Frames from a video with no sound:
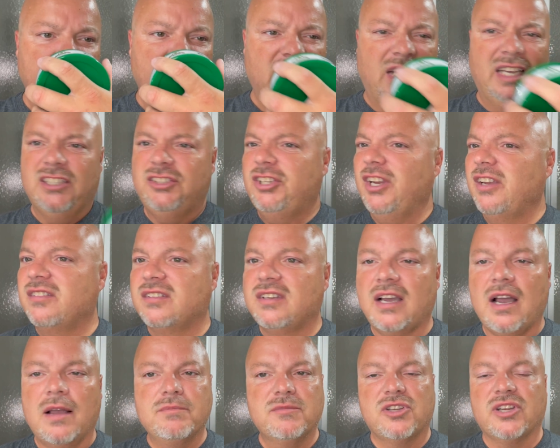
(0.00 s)
It just
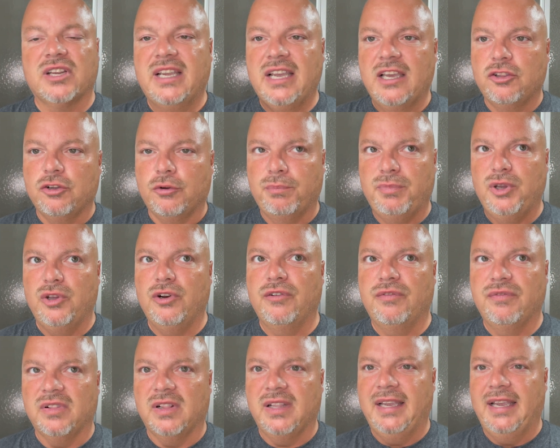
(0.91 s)
comes together
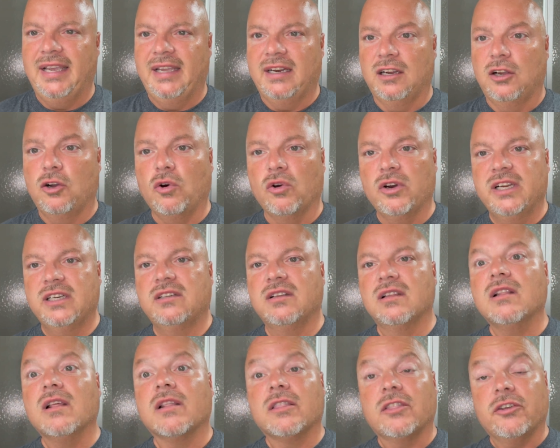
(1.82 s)
beautifully. And according to
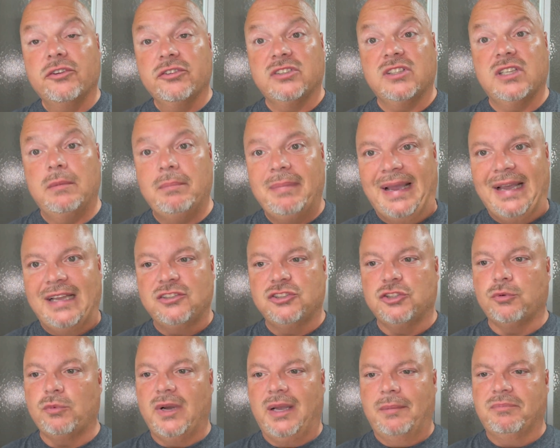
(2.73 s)
the Thirsty Badger
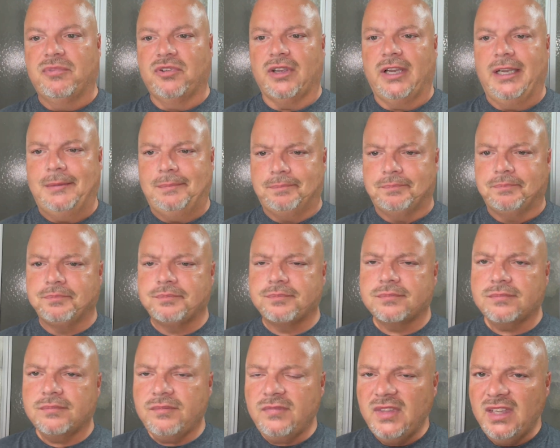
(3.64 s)
website,
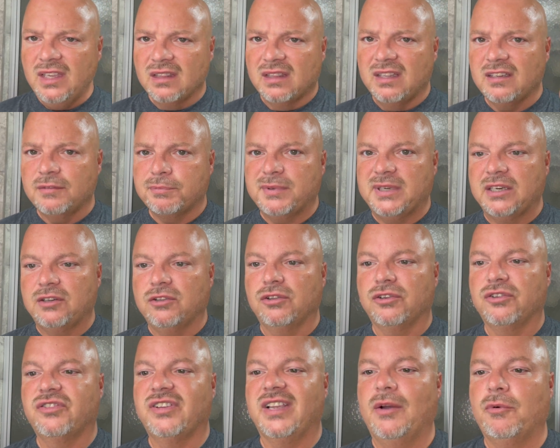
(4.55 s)
this particular
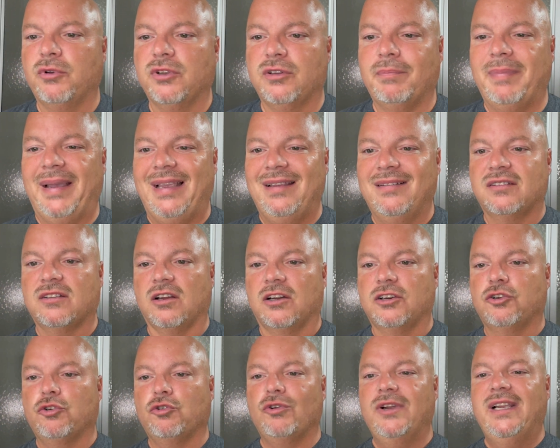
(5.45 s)
scent was based on
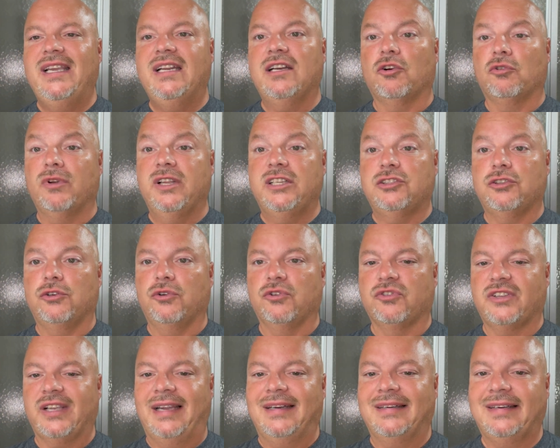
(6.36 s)
Creed Original
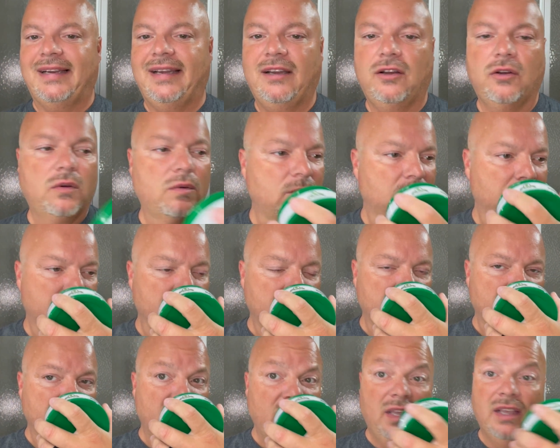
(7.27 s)
Santal,
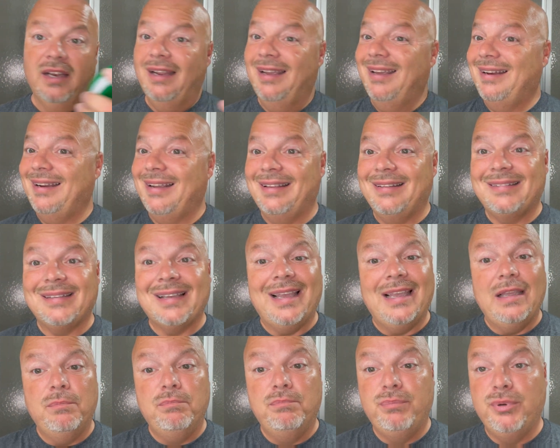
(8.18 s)
and it is a
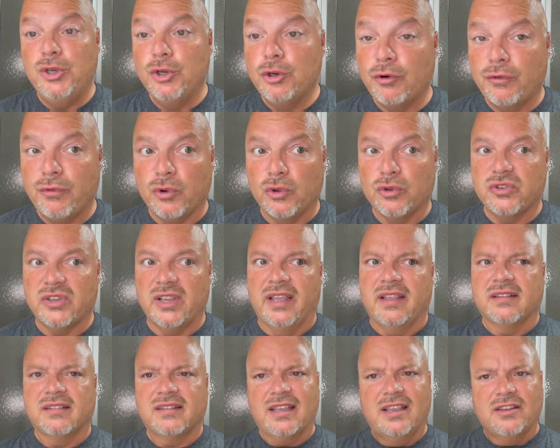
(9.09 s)
beautiful scent.
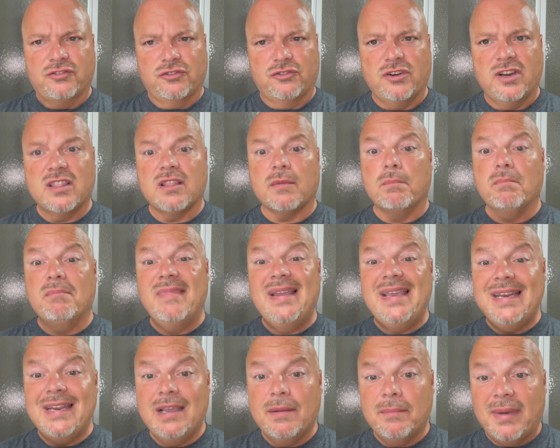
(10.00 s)
Scent strength
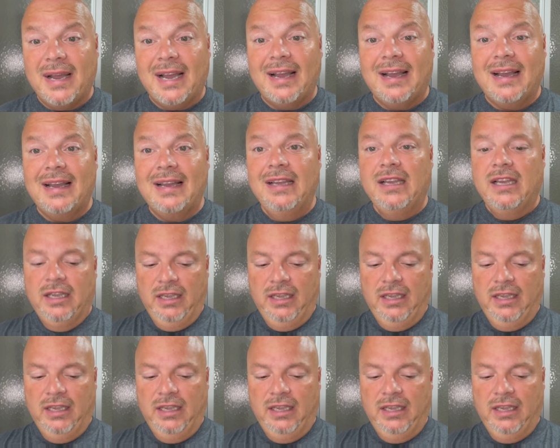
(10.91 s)
medium high.